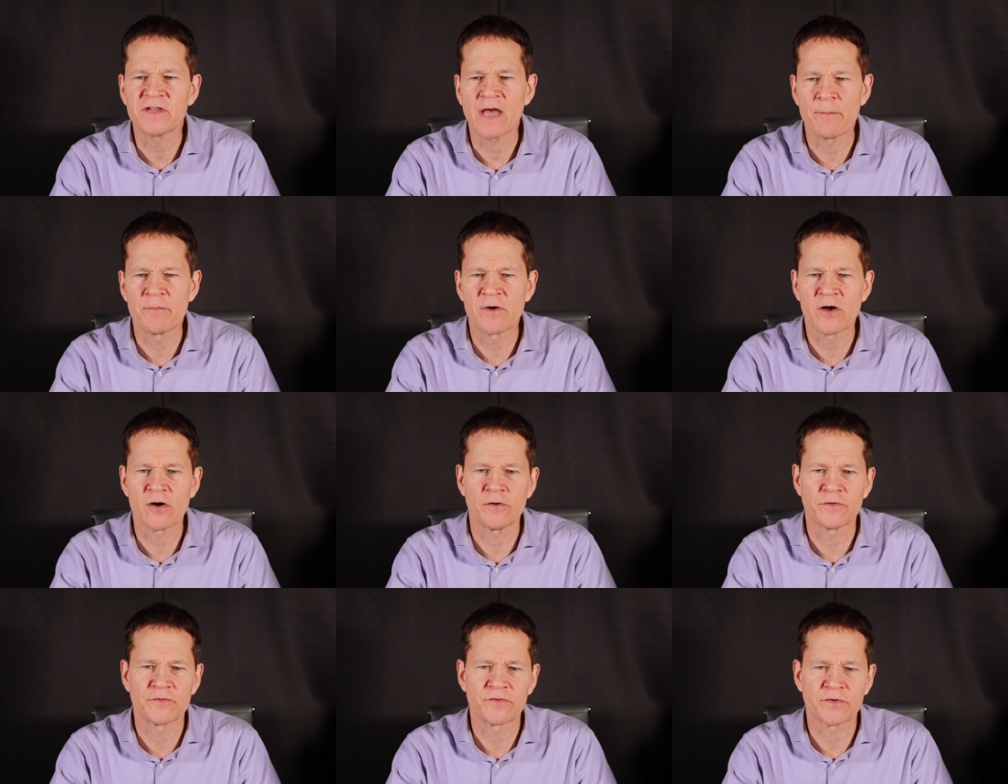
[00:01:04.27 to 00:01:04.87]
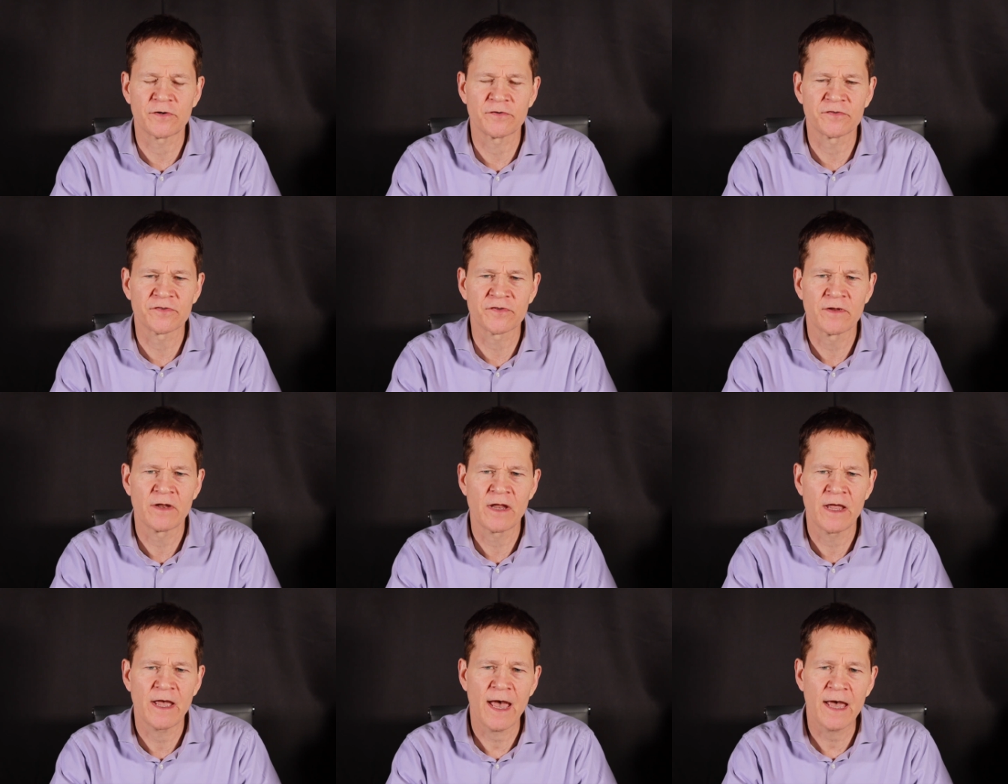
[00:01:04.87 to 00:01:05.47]
subcultures
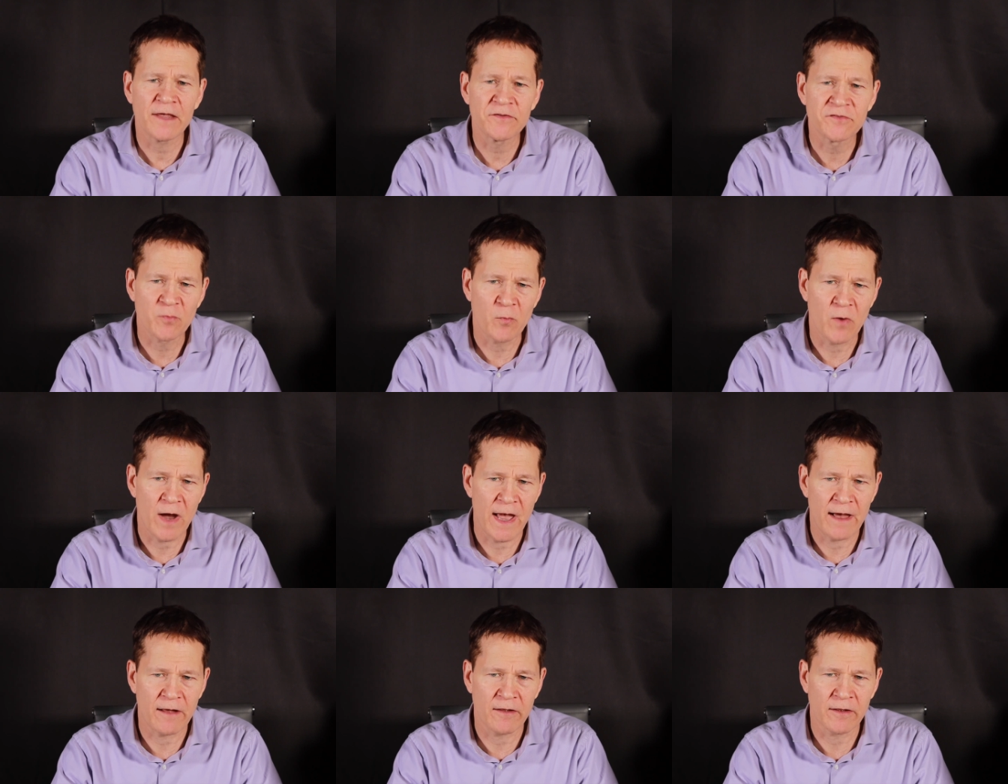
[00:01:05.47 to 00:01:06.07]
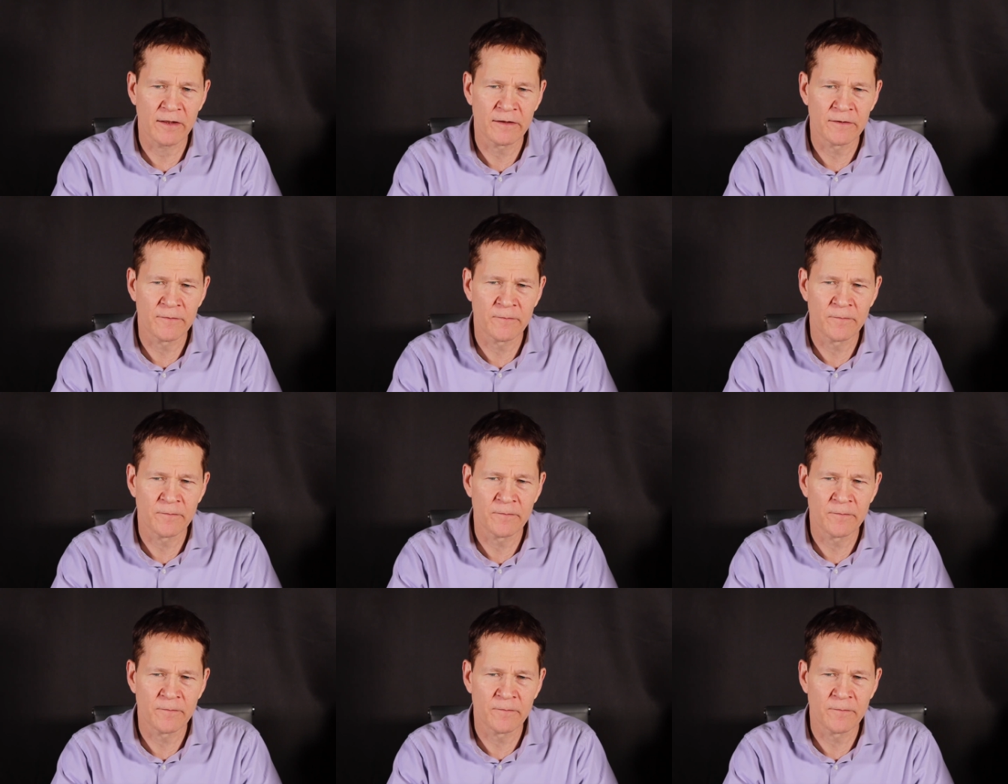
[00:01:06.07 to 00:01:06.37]
as well.